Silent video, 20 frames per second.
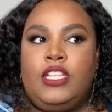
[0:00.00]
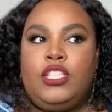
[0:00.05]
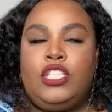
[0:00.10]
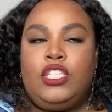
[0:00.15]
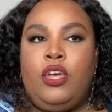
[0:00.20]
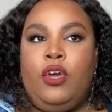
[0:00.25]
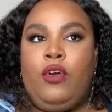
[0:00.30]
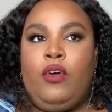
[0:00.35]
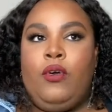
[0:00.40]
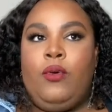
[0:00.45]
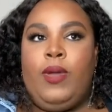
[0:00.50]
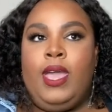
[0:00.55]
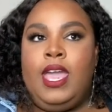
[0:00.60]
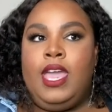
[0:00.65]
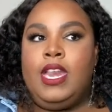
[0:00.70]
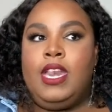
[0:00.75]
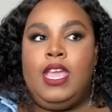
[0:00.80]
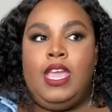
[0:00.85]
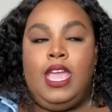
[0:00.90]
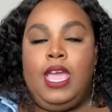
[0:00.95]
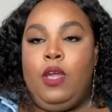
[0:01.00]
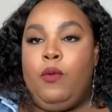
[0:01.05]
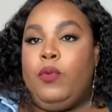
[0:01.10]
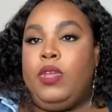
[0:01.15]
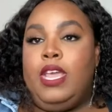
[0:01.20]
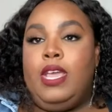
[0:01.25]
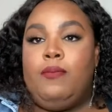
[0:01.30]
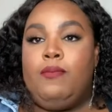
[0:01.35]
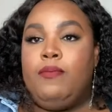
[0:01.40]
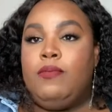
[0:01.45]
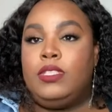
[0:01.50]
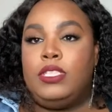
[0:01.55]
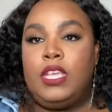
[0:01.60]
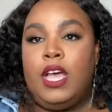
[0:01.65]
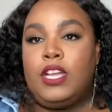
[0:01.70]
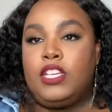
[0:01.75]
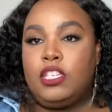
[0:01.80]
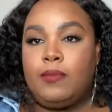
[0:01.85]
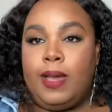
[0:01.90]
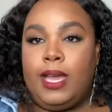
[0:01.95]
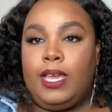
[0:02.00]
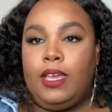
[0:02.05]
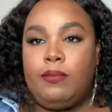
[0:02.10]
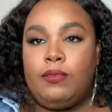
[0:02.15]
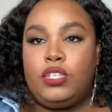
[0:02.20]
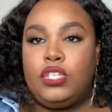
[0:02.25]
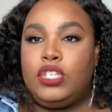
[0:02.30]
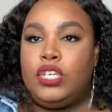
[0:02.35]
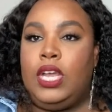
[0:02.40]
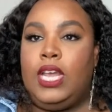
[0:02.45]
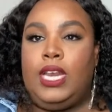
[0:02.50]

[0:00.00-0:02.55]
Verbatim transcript: So, and it, when it touched my chemistry